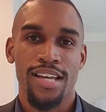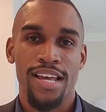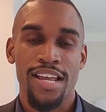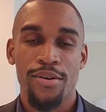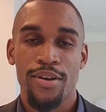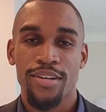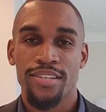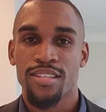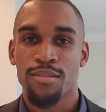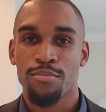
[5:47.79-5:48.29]

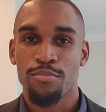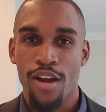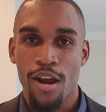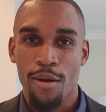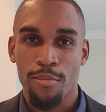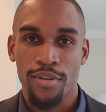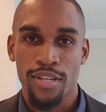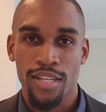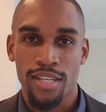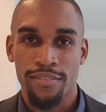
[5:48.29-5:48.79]
increasing the
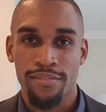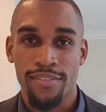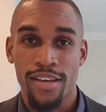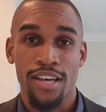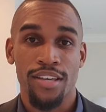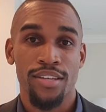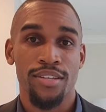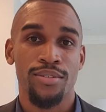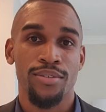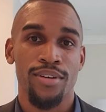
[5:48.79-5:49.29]
property
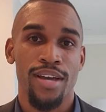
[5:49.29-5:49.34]
value,